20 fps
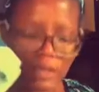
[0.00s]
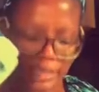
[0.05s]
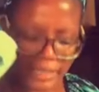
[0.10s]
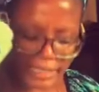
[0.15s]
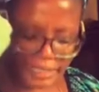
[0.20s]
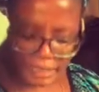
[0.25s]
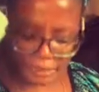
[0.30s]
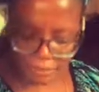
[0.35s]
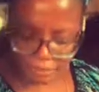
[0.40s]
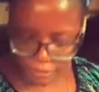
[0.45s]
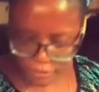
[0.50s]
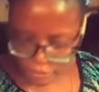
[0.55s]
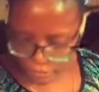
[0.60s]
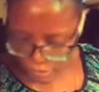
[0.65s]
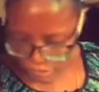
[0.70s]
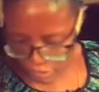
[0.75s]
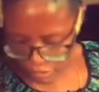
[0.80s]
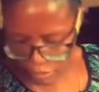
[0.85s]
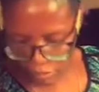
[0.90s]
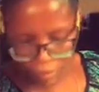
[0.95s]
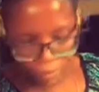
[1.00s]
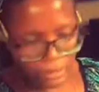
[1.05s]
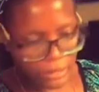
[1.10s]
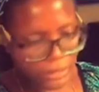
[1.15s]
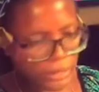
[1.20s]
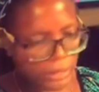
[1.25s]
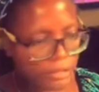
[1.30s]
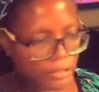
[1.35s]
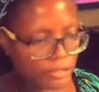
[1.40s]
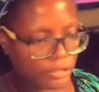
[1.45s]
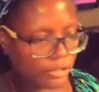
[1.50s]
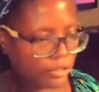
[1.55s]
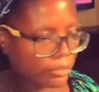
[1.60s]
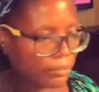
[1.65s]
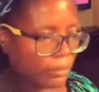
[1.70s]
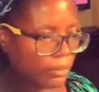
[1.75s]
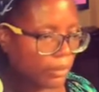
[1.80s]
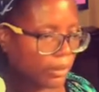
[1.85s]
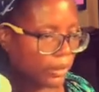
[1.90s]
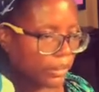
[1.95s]
I can't find the other one that I just
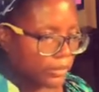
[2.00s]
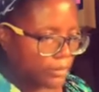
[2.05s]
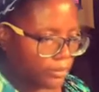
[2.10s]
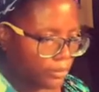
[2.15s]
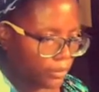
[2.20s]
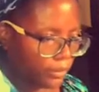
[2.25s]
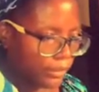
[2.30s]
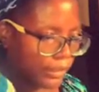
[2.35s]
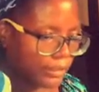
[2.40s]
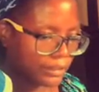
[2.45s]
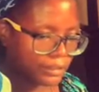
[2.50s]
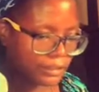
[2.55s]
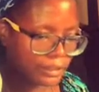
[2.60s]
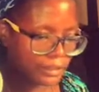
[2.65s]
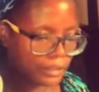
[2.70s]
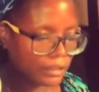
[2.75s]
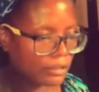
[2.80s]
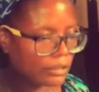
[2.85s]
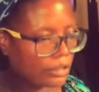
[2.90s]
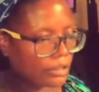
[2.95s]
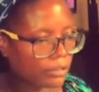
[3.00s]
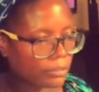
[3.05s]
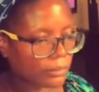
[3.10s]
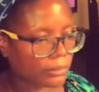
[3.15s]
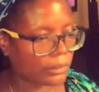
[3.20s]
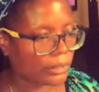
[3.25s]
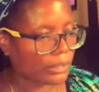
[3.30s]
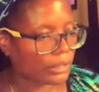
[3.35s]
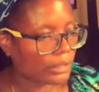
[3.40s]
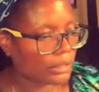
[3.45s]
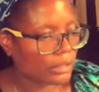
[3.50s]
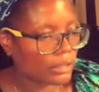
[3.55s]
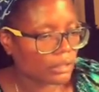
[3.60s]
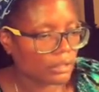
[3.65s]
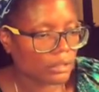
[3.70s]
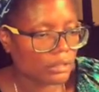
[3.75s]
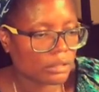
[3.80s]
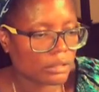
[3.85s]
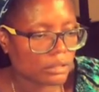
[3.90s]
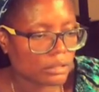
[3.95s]
bought, so I had to get another one
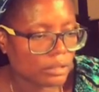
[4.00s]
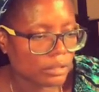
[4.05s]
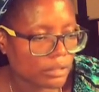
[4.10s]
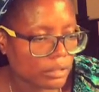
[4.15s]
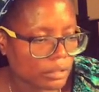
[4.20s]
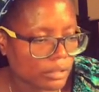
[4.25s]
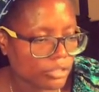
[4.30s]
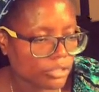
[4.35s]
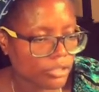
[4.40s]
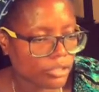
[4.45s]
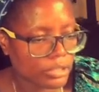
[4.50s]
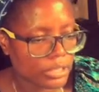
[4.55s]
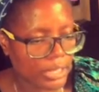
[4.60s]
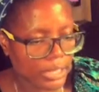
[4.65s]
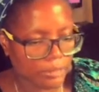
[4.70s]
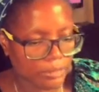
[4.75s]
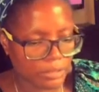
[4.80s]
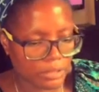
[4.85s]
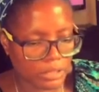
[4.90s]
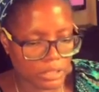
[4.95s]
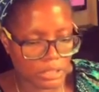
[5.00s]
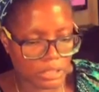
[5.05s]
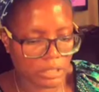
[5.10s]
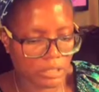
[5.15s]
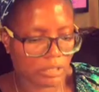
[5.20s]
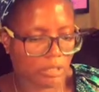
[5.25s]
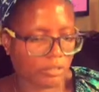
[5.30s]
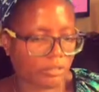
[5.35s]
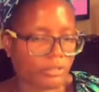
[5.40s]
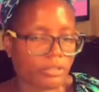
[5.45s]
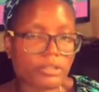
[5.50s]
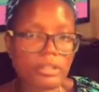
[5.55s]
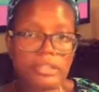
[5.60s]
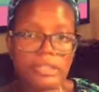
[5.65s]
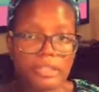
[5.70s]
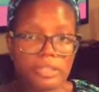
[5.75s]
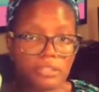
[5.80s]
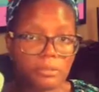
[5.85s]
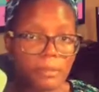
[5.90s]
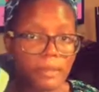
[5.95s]
and just have it here for the
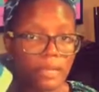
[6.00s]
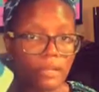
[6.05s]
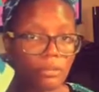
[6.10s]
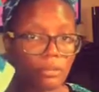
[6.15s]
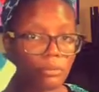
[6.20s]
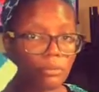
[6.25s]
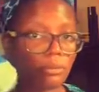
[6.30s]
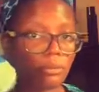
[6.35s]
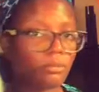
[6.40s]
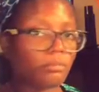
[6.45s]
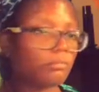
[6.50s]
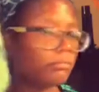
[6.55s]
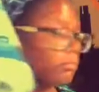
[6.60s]
guest bathroom.